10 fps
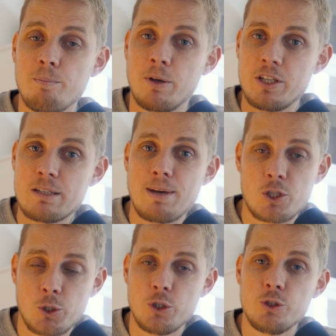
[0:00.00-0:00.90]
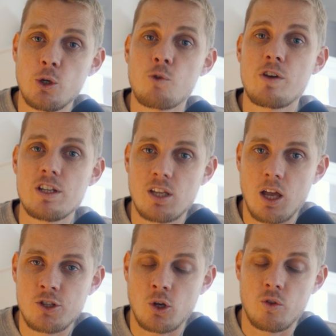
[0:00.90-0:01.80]
But you need to make sure you do your
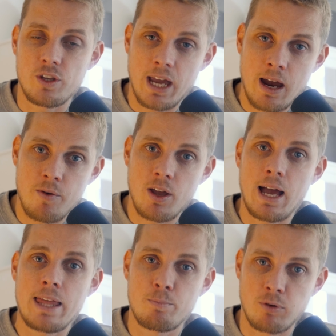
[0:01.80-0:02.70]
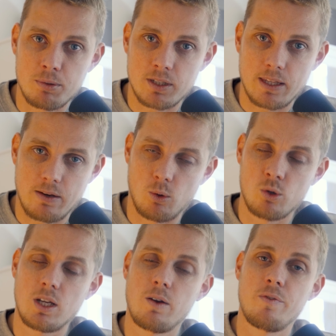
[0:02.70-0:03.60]
research on the area and the property. There are
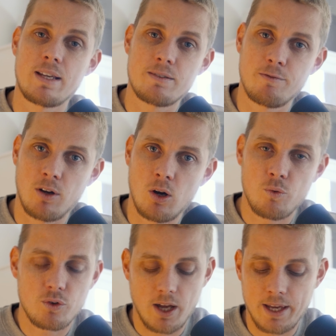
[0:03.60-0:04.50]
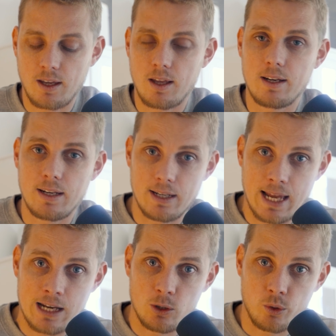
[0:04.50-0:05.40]
also other things involved like
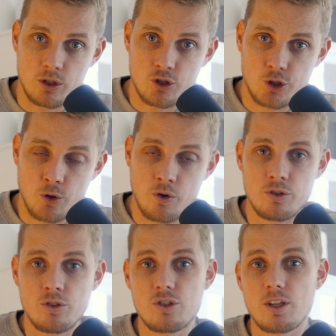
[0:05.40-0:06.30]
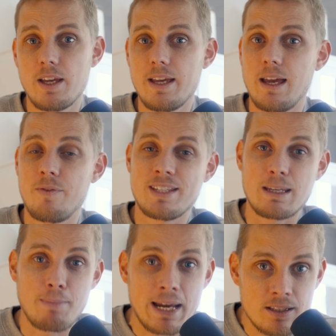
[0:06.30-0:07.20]
landlord insurance, if there's any
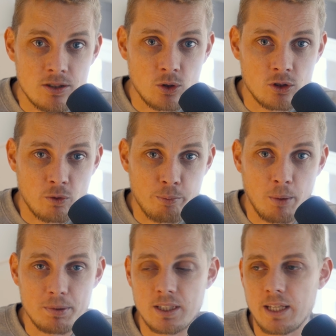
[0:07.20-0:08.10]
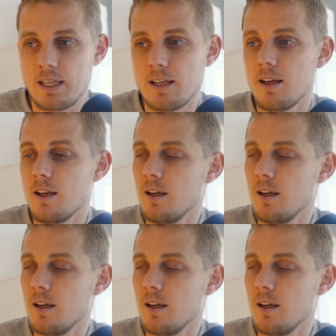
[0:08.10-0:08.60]
maintenance done to a property,